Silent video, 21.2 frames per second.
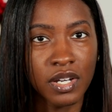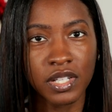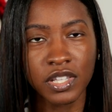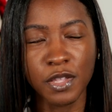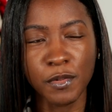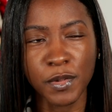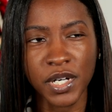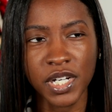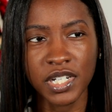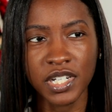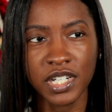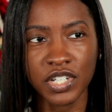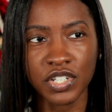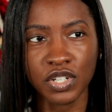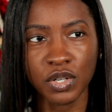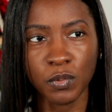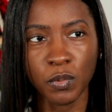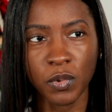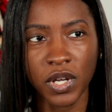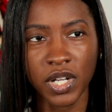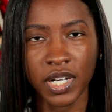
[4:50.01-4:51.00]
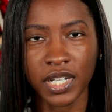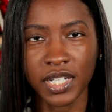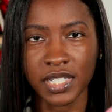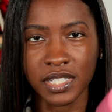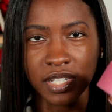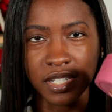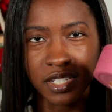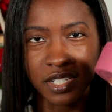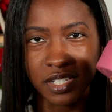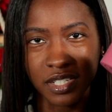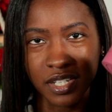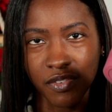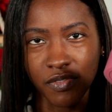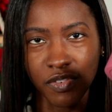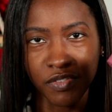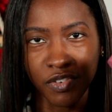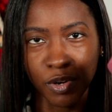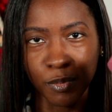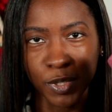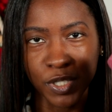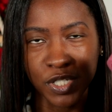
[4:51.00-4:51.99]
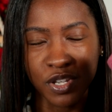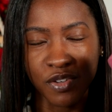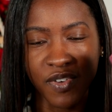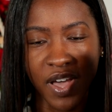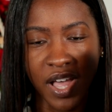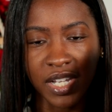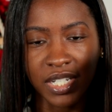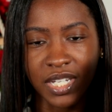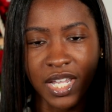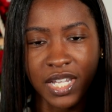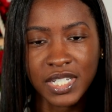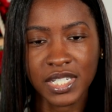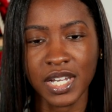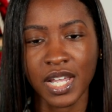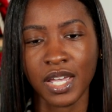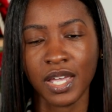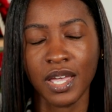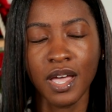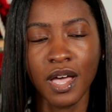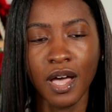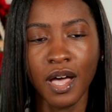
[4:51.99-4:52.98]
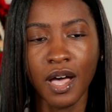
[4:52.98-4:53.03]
limited edition one, because this is giving very much so Valentine's Day.